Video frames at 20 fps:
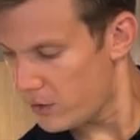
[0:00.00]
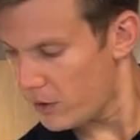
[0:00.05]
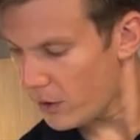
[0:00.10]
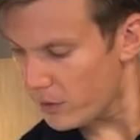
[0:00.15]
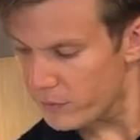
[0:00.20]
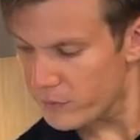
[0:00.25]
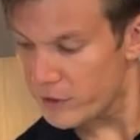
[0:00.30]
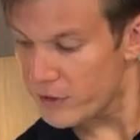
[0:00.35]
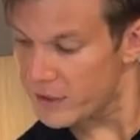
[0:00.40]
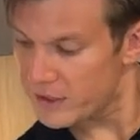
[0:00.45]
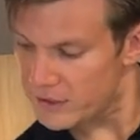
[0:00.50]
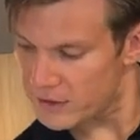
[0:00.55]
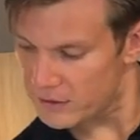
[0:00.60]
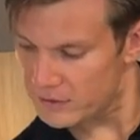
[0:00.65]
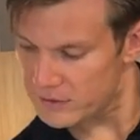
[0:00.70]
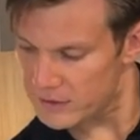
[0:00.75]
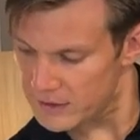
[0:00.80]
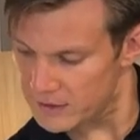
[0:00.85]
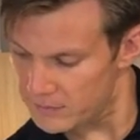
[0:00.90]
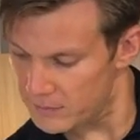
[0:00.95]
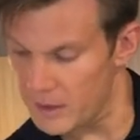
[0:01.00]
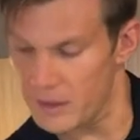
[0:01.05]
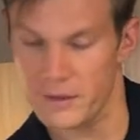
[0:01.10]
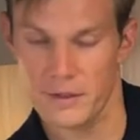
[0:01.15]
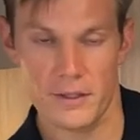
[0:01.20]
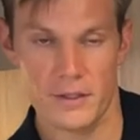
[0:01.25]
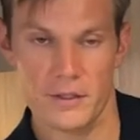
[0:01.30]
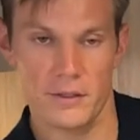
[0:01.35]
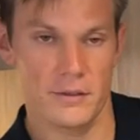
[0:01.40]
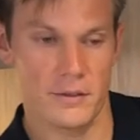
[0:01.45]
not very salty. Well,
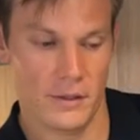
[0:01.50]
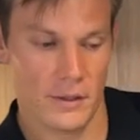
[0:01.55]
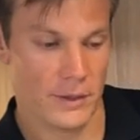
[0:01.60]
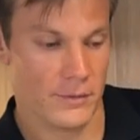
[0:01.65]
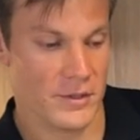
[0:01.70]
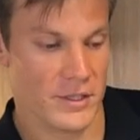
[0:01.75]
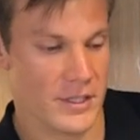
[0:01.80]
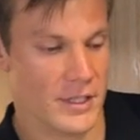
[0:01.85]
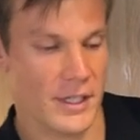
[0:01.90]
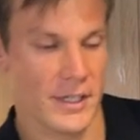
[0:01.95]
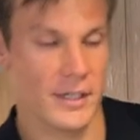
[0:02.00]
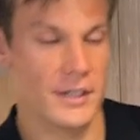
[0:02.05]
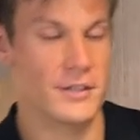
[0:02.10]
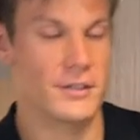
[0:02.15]
they're not even slightly